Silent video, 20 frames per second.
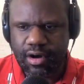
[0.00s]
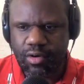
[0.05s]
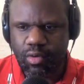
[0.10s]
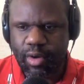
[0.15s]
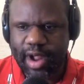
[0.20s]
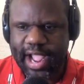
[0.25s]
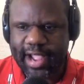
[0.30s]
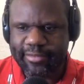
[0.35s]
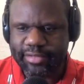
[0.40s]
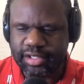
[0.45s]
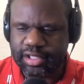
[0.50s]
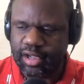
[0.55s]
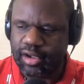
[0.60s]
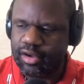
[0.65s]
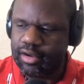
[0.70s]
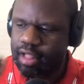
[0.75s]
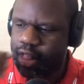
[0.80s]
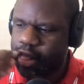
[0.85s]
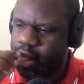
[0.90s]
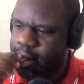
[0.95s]
right.
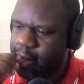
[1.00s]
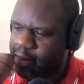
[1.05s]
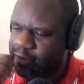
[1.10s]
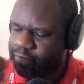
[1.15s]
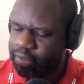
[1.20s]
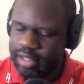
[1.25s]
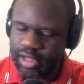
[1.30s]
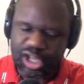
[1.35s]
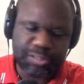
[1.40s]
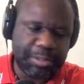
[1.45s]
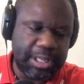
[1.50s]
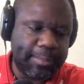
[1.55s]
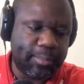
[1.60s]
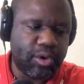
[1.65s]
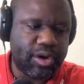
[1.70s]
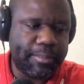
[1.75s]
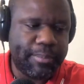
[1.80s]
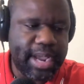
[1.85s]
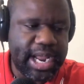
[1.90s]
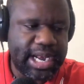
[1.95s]
So for those people who
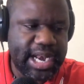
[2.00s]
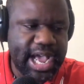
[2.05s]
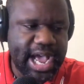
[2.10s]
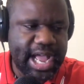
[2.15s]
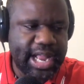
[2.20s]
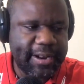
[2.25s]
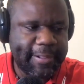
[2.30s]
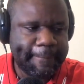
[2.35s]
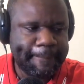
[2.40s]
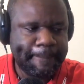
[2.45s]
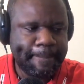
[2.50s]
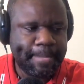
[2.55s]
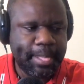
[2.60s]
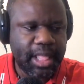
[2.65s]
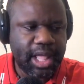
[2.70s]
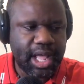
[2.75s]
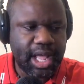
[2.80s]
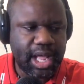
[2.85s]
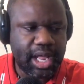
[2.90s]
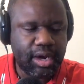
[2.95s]
may not
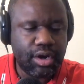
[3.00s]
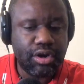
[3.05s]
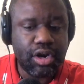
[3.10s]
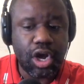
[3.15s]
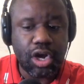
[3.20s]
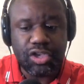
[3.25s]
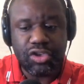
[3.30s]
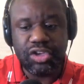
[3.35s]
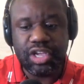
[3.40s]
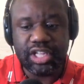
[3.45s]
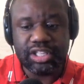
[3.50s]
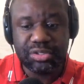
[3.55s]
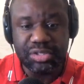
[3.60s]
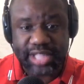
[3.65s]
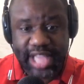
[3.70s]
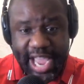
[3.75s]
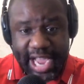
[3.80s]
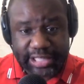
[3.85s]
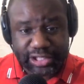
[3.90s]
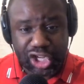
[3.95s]
uh, know you, because it's
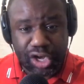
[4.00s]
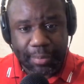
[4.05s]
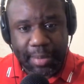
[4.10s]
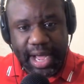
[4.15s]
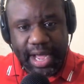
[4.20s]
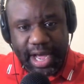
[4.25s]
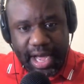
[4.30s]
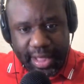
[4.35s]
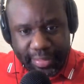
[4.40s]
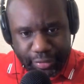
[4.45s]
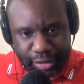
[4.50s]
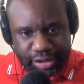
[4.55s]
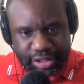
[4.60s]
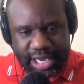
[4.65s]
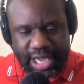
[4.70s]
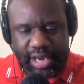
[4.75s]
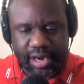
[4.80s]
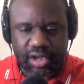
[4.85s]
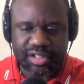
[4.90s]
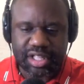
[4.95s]
actually on my other
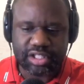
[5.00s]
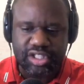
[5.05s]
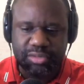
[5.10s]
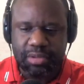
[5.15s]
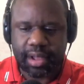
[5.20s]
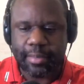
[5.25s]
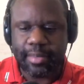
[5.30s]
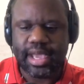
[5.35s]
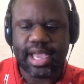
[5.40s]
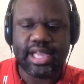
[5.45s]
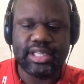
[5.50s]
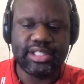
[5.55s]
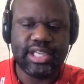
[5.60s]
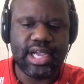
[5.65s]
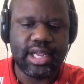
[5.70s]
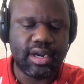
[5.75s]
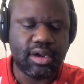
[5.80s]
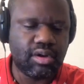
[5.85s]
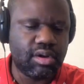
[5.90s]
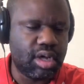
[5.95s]
channel, this is on my main
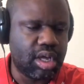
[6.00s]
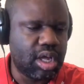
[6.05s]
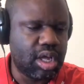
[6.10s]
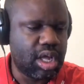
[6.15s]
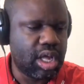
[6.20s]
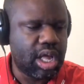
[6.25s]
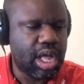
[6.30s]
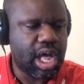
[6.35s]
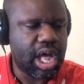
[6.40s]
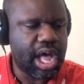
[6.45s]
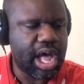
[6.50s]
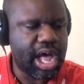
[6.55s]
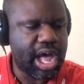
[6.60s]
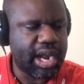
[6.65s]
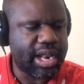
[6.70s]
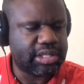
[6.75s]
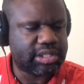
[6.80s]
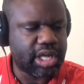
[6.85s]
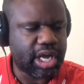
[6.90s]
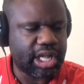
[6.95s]
channel. Uh,
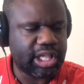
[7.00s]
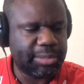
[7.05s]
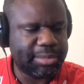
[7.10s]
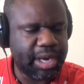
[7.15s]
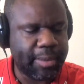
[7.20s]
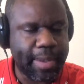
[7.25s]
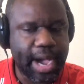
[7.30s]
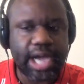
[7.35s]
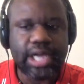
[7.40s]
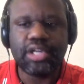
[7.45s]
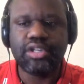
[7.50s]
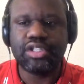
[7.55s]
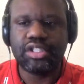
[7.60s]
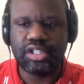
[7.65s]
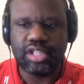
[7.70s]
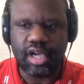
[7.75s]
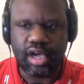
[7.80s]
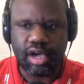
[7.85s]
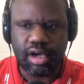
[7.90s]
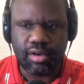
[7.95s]
let's talk a little bit about
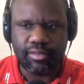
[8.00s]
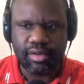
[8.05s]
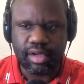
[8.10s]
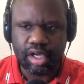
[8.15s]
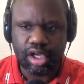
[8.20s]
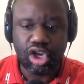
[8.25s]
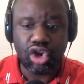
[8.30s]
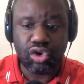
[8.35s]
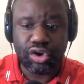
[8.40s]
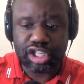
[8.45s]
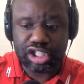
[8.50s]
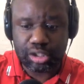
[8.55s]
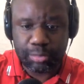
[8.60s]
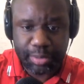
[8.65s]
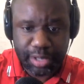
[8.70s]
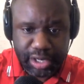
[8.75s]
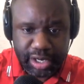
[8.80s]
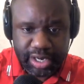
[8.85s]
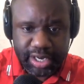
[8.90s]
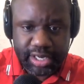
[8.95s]
yourself, your
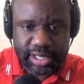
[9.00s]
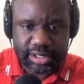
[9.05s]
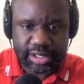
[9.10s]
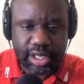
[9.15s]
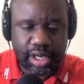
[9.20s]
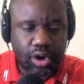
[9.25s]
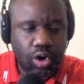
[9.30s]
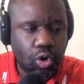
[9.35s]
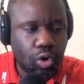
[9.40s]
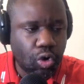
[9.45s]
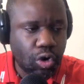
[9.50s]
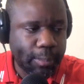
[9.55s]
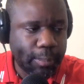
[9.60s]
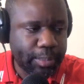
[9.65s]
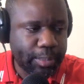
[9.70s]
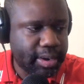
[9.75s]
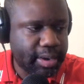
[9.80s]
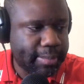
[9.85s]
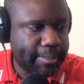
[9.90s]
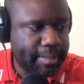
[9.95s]
experience in
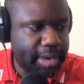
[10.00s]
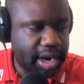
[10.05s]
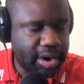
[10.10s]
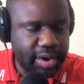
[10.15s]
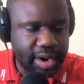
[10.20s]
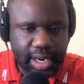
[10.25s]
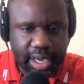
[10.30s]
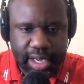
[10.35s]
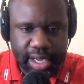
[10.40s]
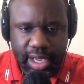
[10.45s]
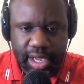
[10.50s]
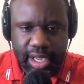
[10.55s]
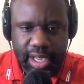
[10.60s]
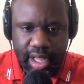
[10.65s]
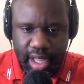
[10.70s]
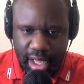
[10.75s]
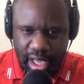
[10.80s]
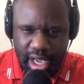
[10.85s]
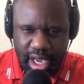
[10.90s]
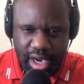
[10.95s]
corporate America,
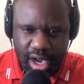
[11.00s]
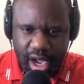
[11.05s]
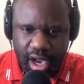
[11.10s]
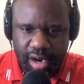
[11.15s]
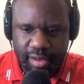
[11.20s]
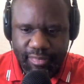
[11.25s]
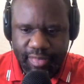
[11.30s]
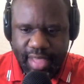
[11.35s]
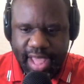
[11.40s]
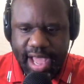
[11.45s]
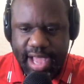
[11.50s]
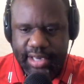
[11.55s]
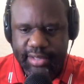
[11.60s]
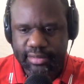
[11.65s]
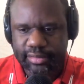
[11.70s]
and all of that.